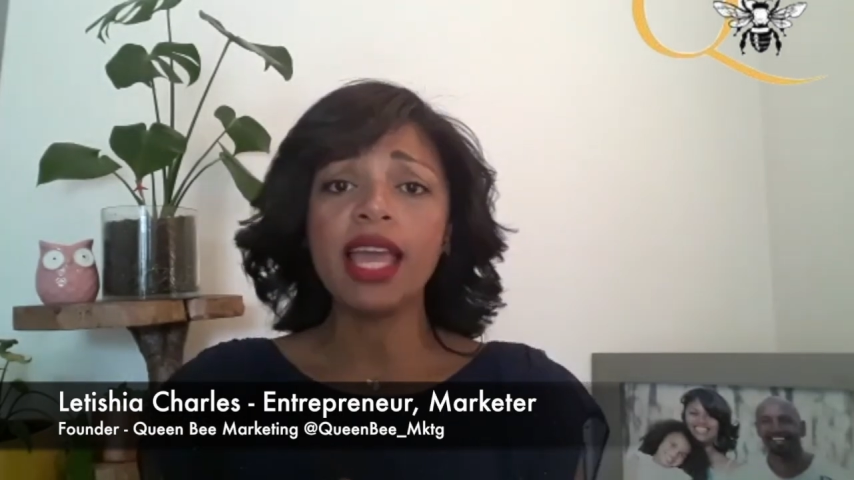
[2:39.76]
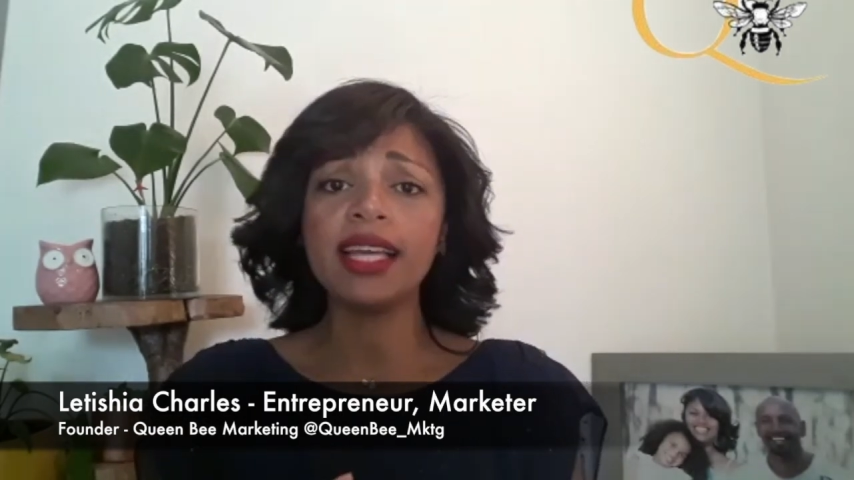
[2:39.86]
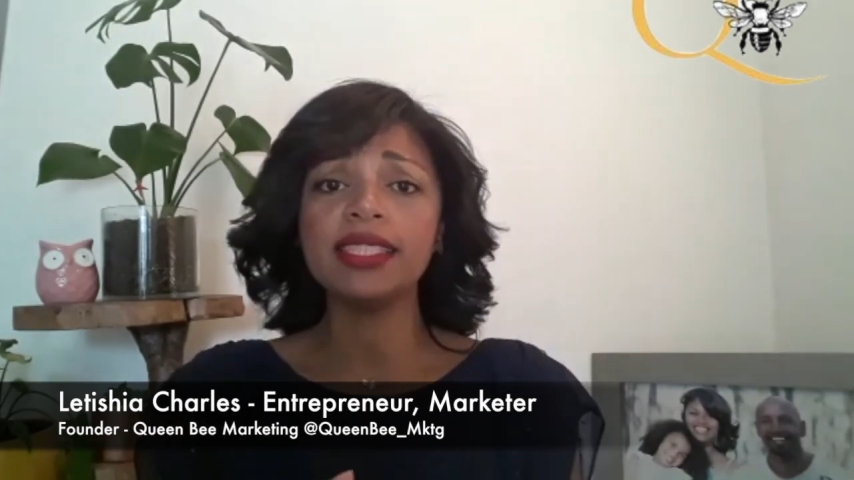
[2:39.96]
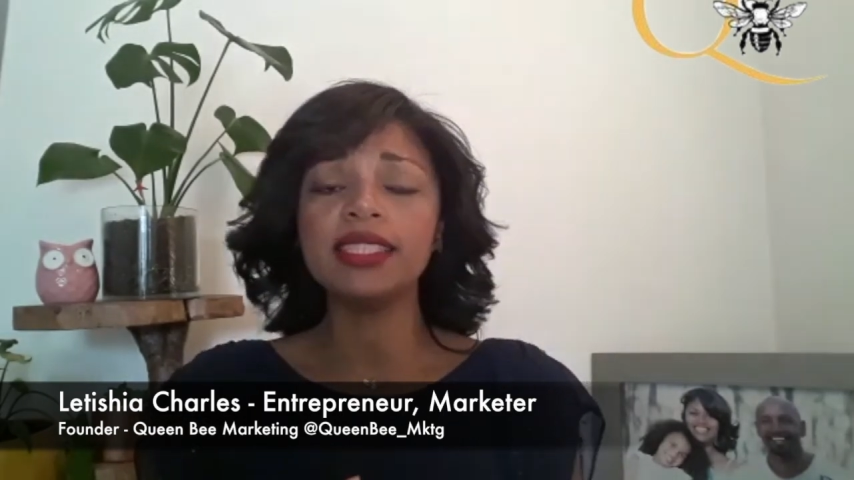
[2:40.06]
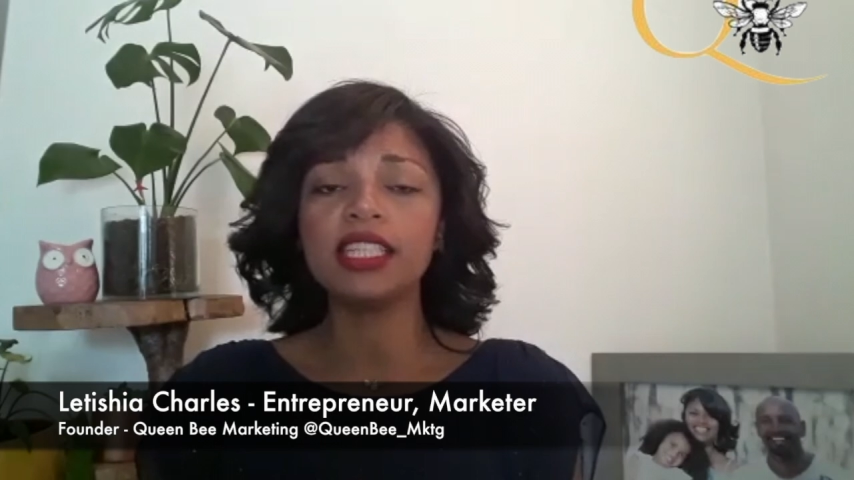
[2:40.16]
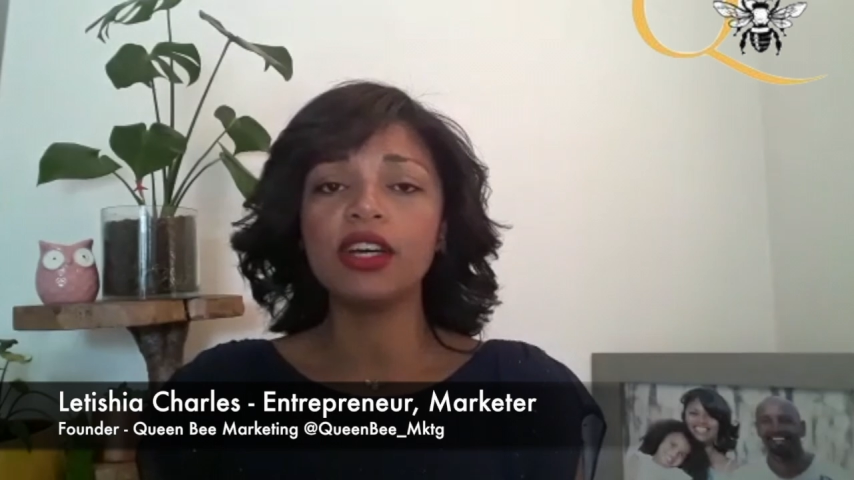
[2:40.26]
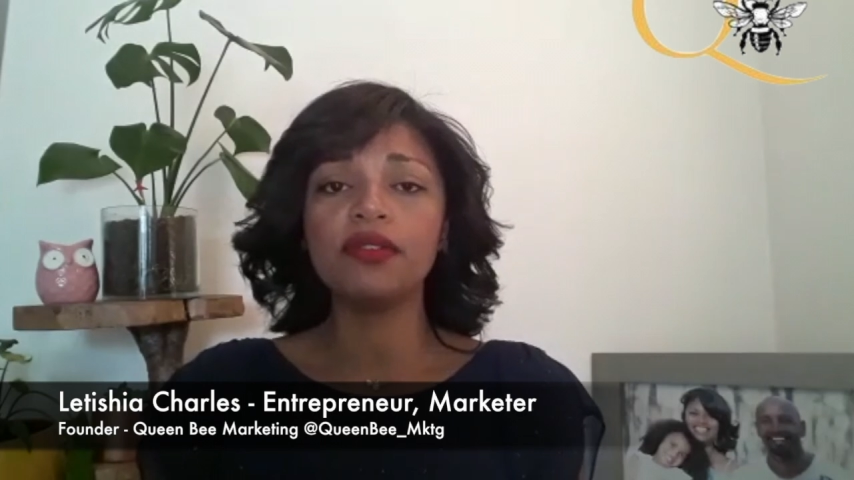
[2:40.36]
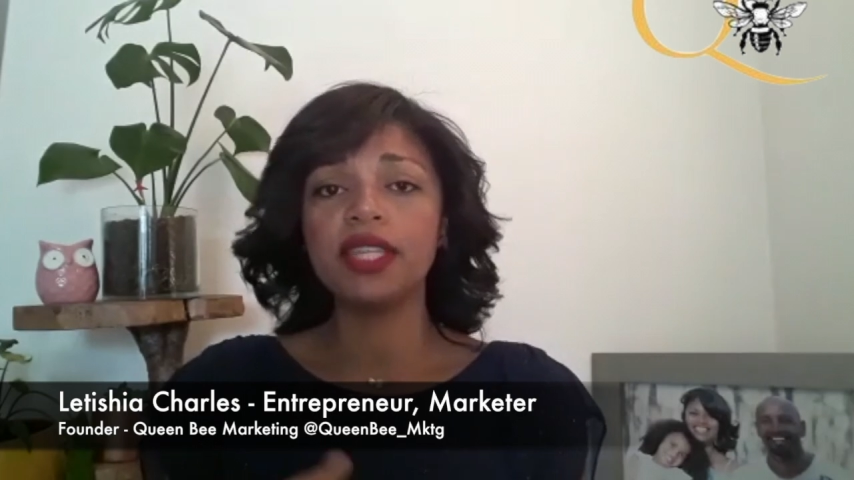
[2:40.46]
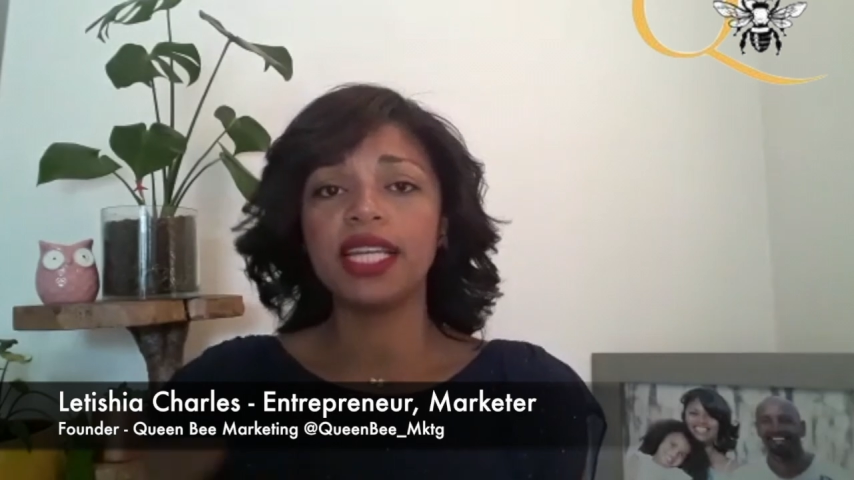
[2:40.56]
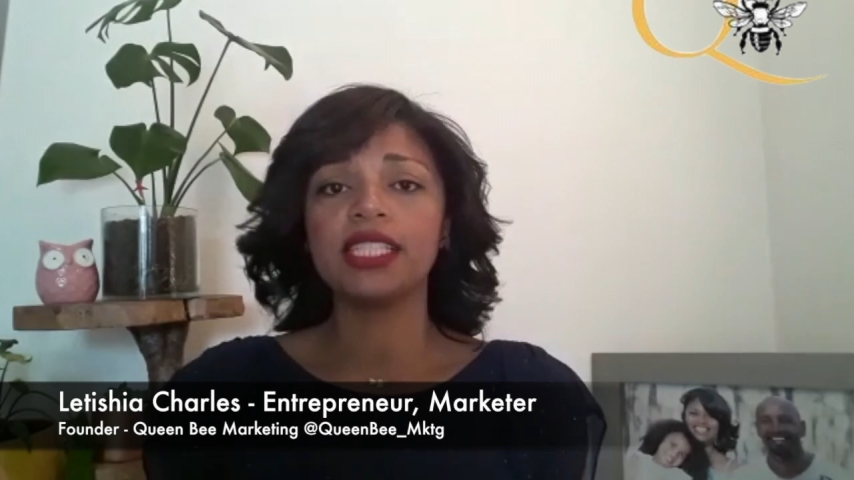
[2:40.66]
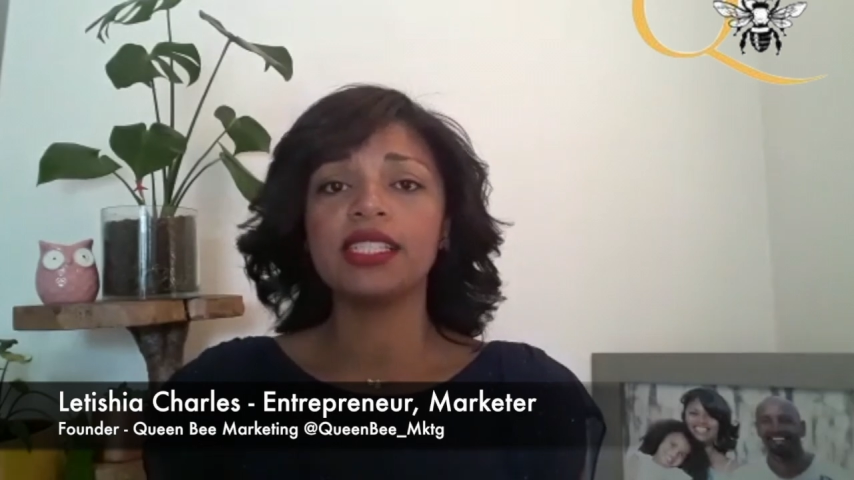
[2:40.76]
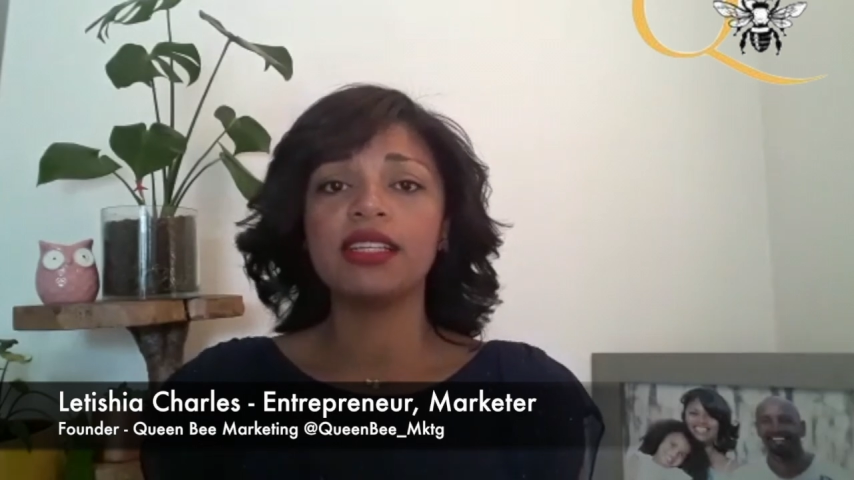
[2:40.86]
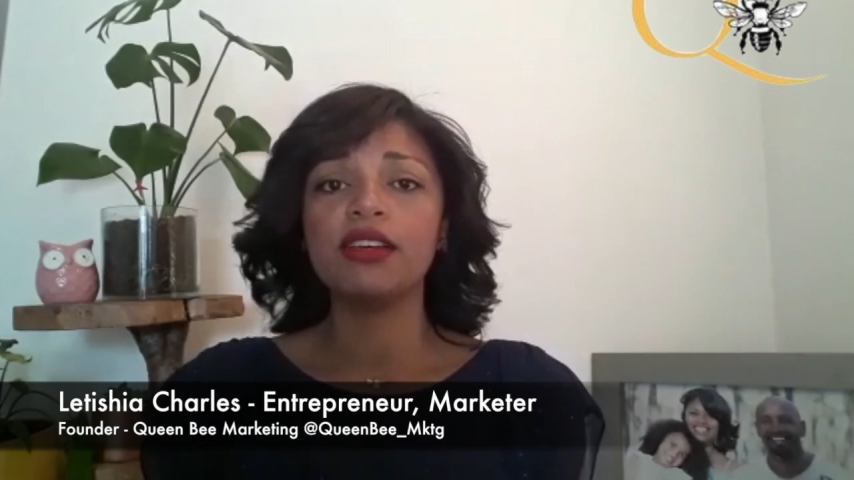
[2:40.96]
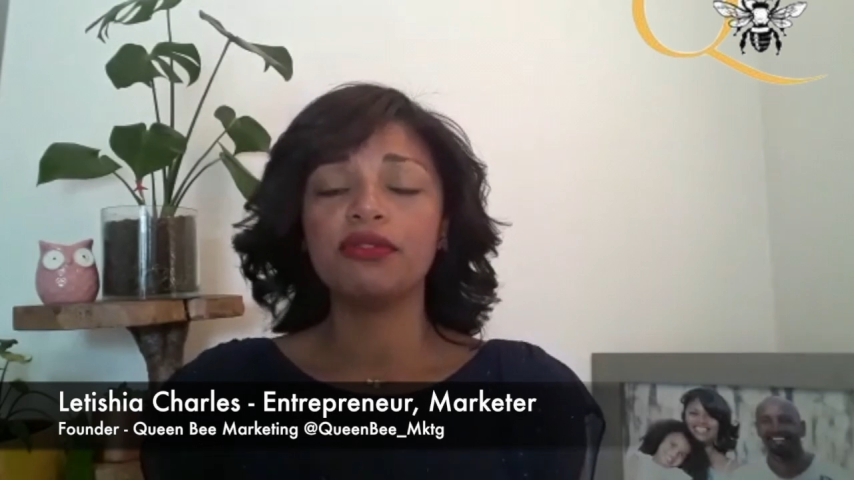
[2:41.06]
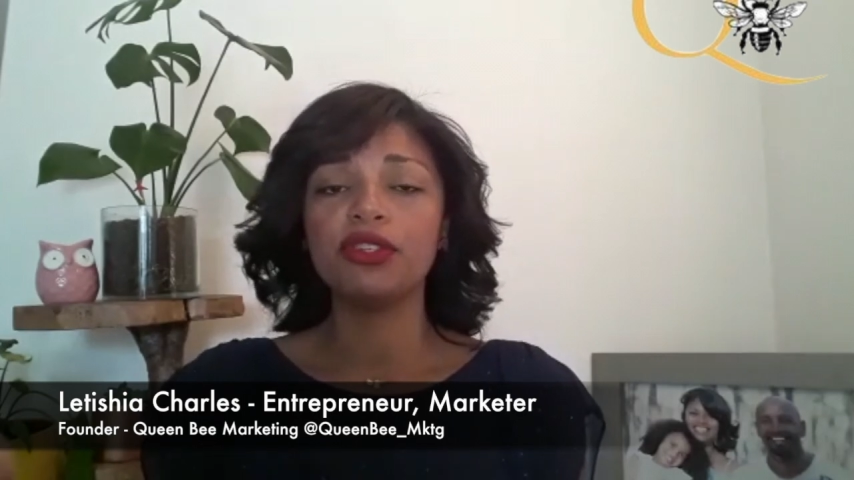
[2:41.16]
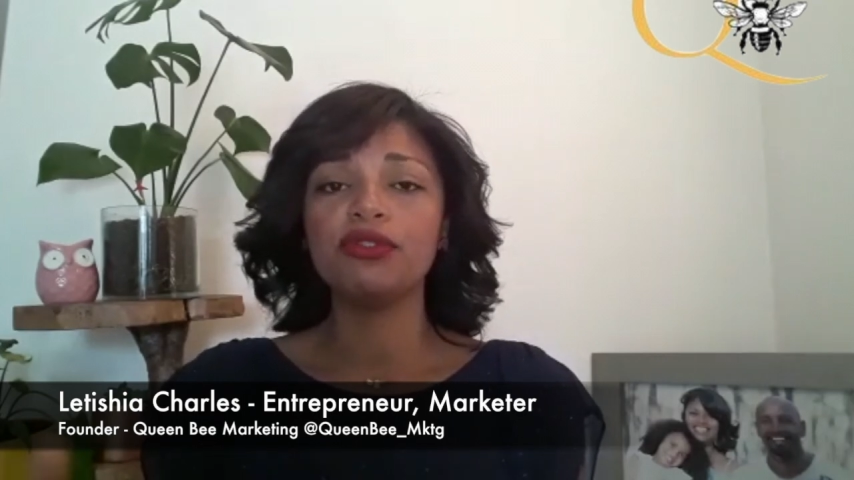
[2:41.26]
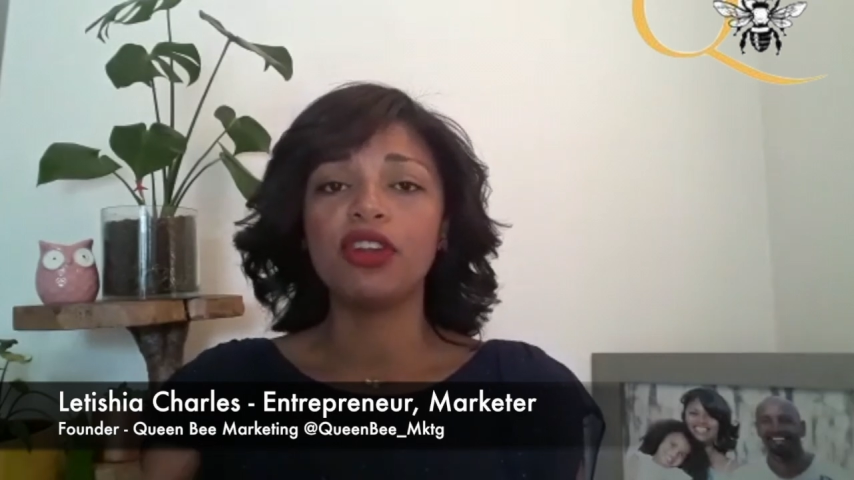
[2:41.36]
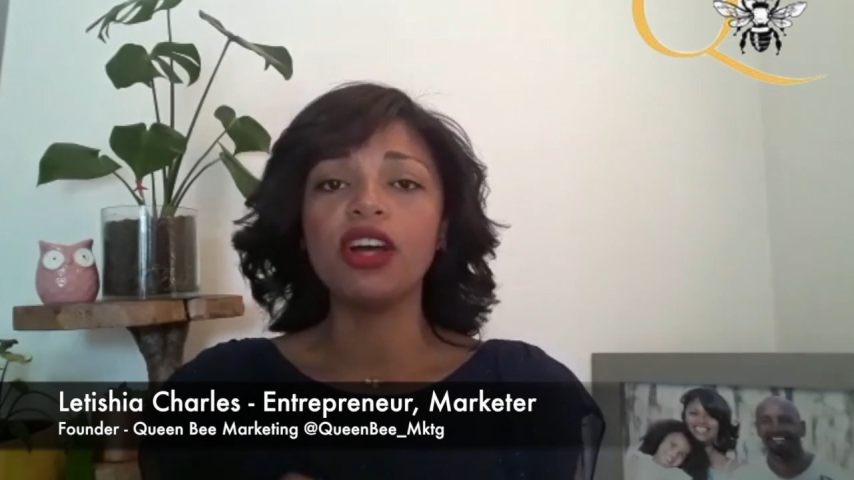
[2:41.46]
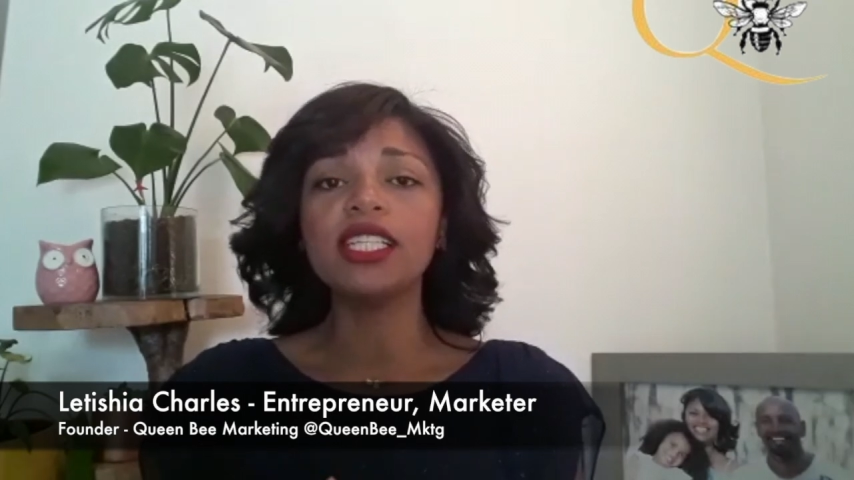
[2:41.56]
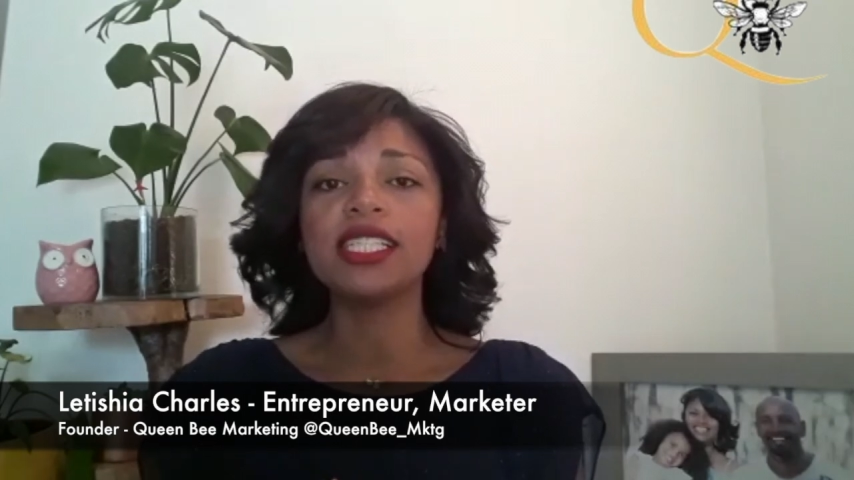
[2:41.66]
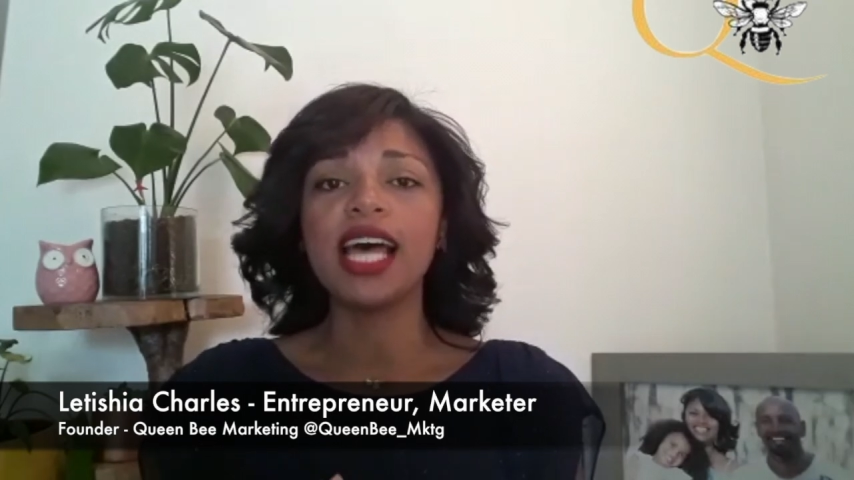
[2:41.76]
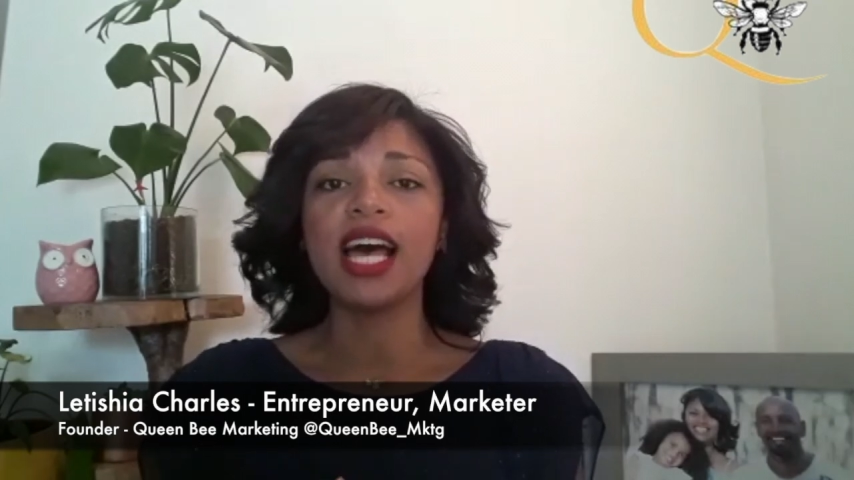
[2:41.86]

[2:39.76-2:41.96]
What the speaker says: And over the next few vlogs,